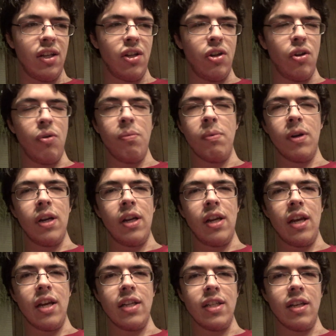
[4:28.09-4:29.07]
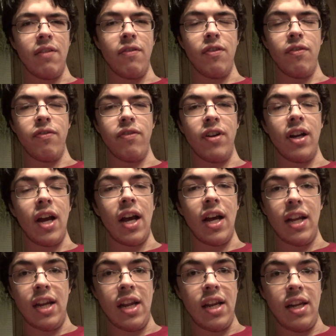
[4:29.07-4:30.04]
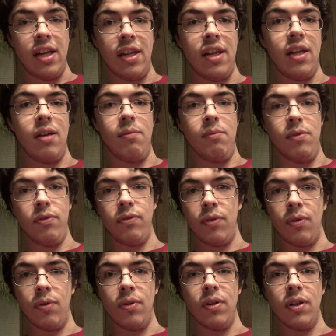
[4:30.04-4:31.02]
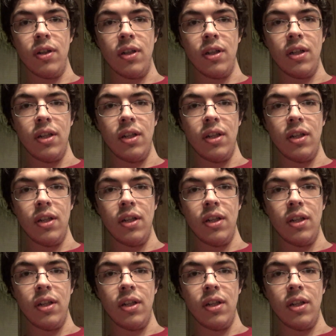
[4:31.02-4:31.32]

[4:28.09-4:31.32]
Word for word: nobody has ever forgotten anything before,